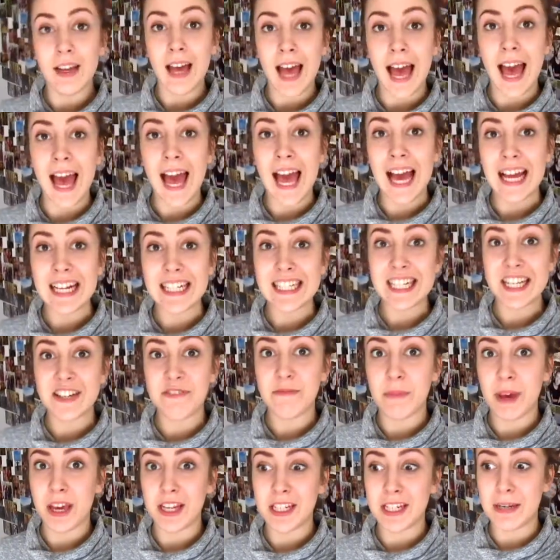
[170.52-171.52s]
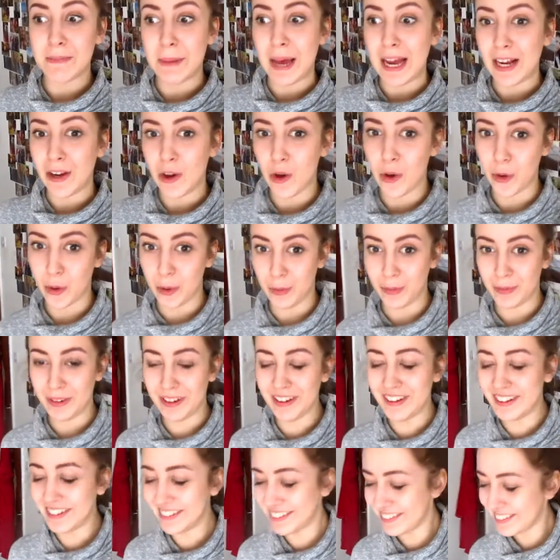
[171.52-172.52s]
And I've made it back home.
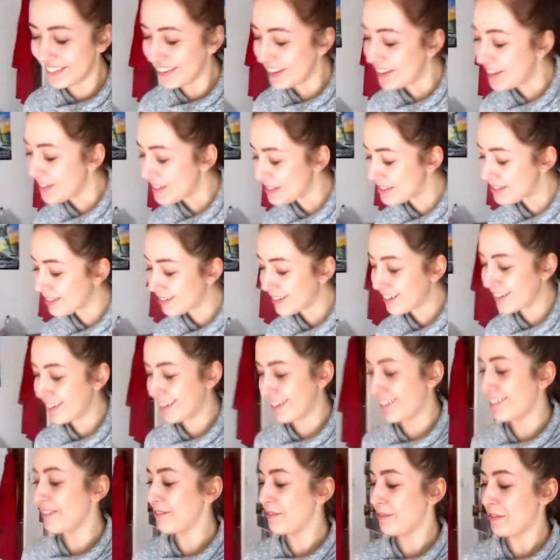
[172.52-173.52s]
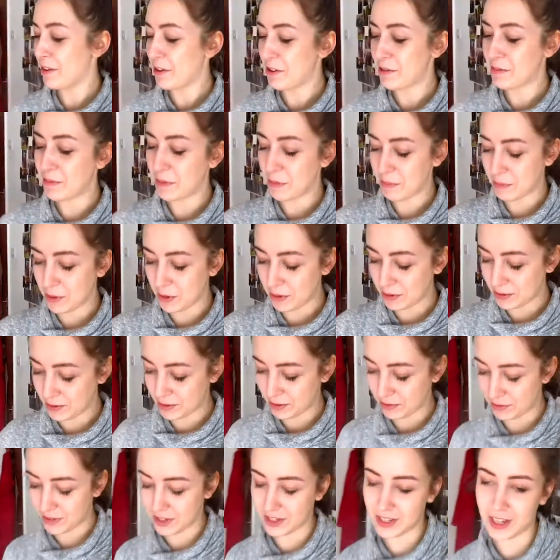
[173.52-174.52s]
Sorry I couldn't film most
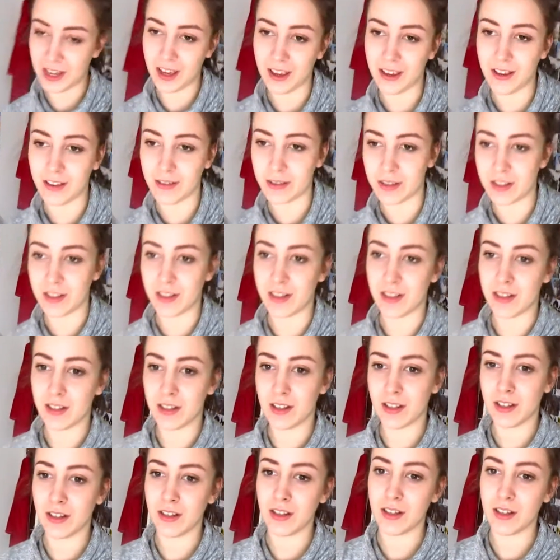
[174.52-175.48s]
of today, it was just,